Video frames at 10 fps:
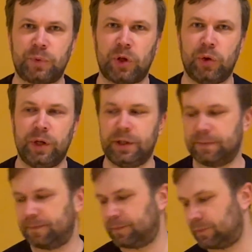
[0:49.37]
you need
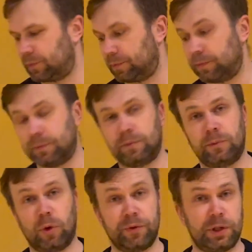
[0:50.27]

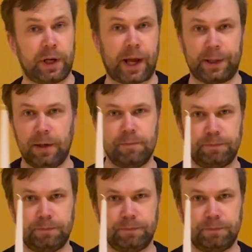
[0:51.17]
obviously candle.